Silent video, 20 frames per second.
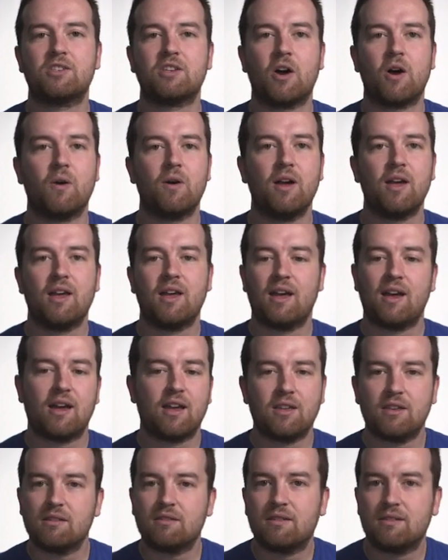So
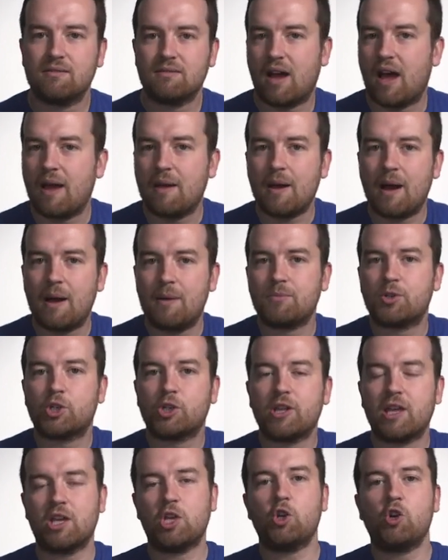I'm
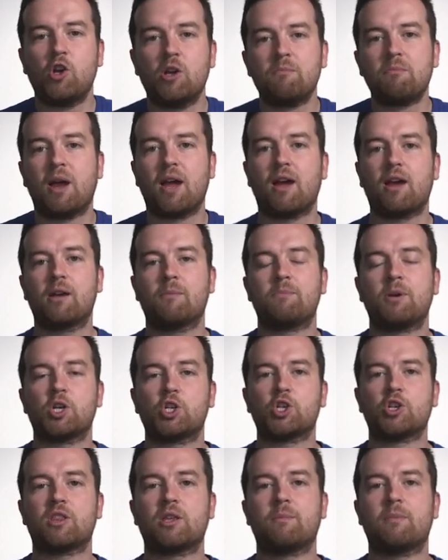sure that you can
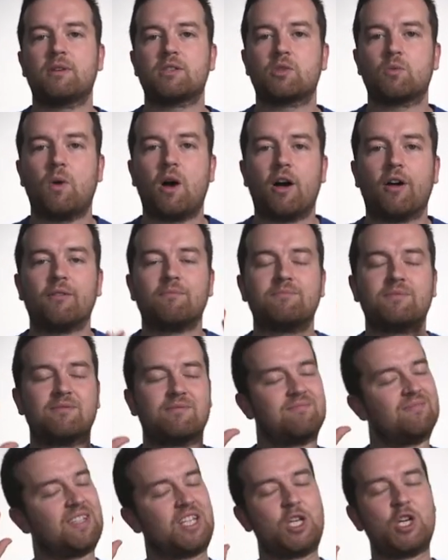picture them as well.
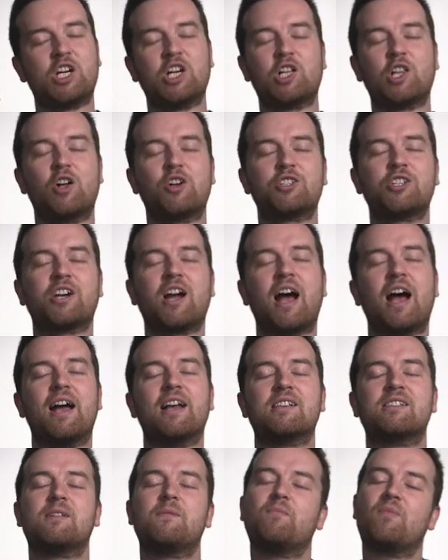You can close your
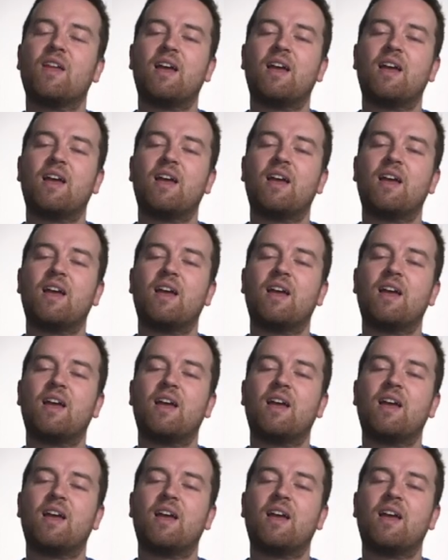eyes.